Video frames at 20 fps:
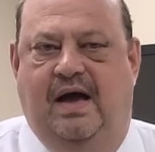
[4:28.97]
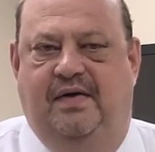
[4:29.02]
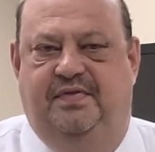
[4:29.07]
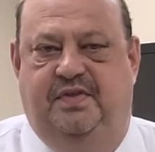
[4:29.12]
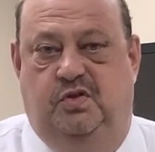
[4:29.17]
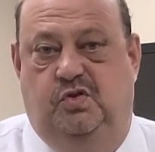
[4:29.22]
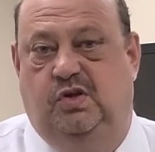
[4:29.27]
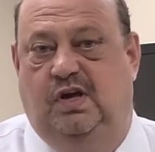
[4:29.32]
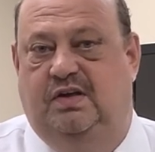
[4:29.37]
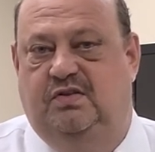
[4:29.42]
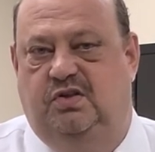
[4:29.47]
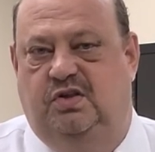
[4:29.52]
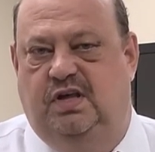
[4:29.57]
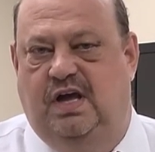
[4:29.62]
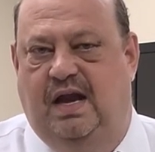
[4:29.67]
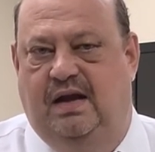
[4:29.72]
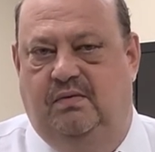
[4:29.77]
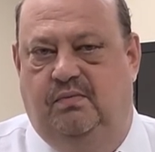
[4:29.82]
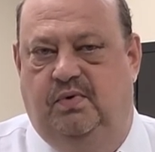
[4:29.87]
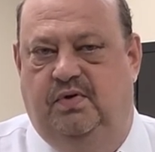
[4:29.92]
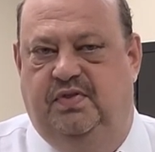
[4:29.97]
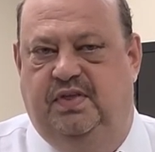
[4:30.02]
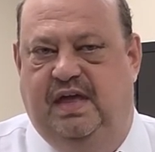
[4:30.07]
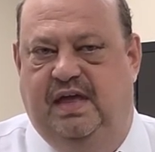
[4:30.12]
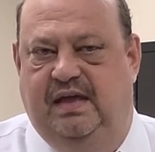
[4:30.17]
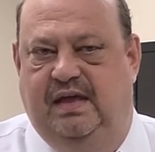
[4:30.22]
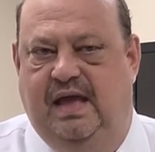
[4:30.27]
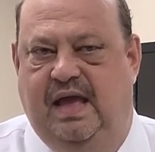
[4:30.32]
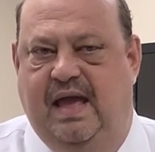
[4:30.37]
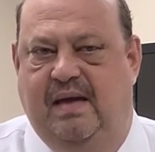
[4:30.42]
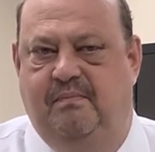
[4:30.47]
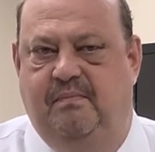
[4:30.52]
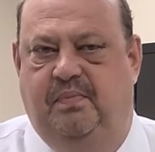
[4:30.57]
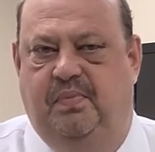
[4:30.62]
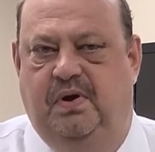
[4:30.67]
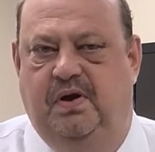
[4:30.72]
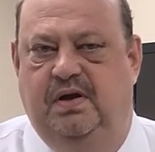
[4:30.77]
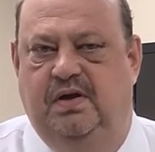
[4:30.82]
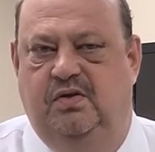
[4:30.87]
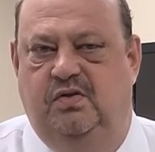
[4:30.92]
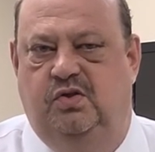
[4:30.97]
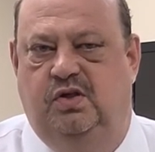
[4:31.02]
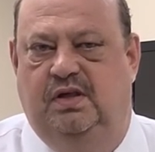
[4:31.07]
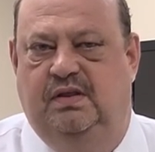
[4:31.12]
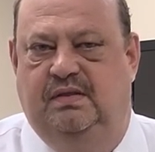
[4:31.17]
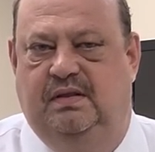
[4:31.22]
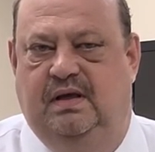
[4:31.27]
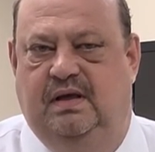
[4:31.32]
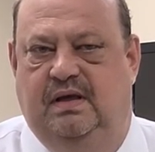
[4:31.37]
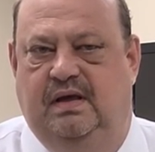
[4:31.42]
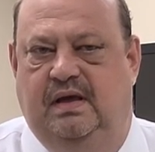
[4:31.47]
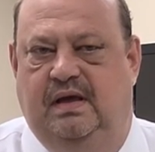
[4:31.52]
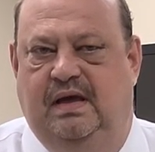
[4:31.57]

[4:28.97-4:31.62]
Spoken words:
The judge sided with Enbridge in